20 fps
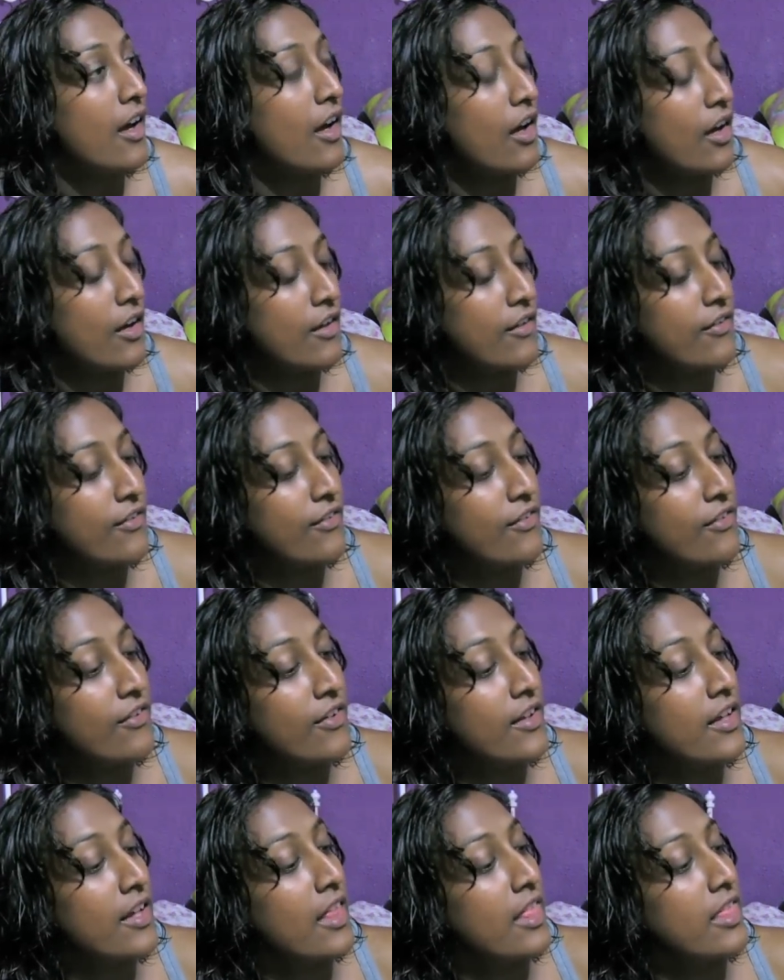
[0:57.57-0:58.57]

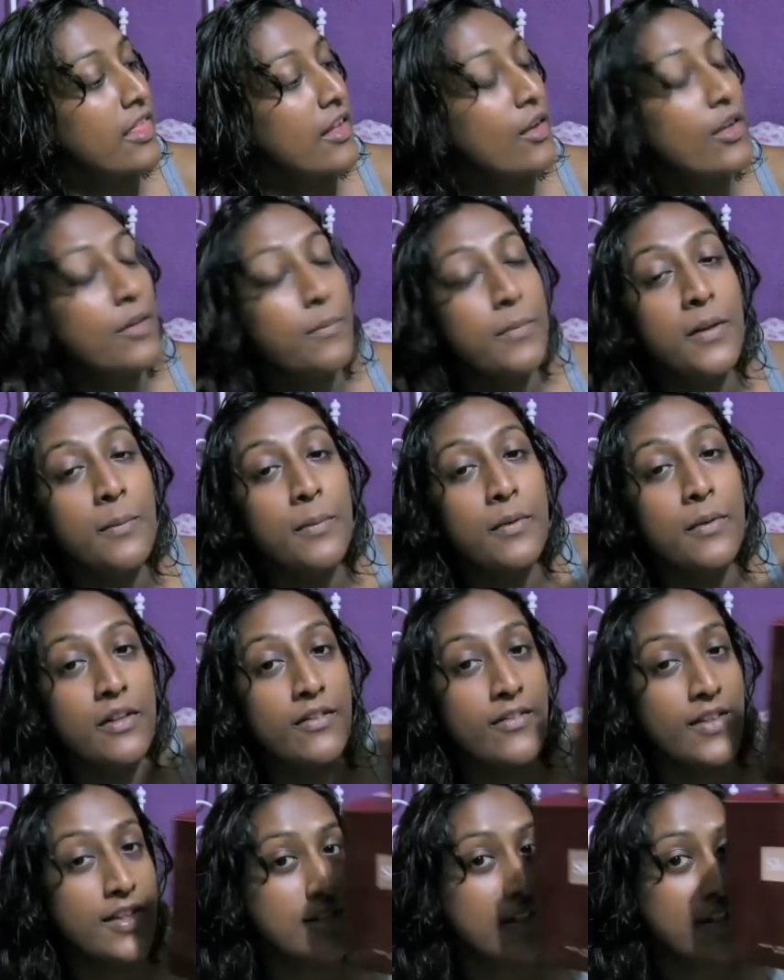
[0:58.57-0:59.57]
of the good people
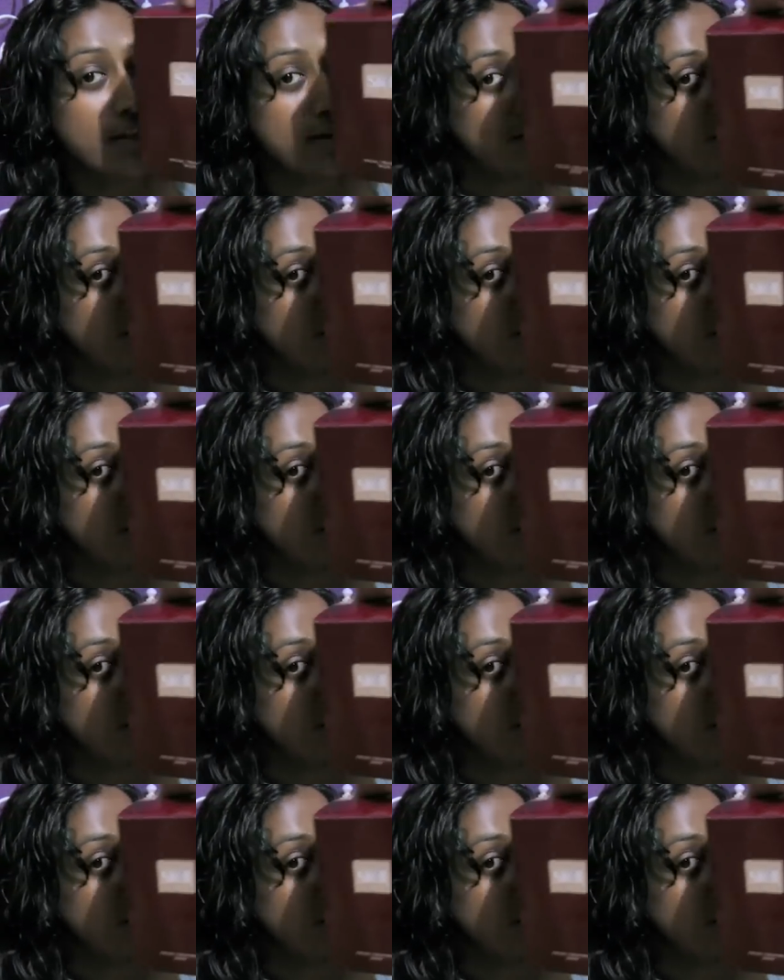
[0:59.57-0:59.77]
of SK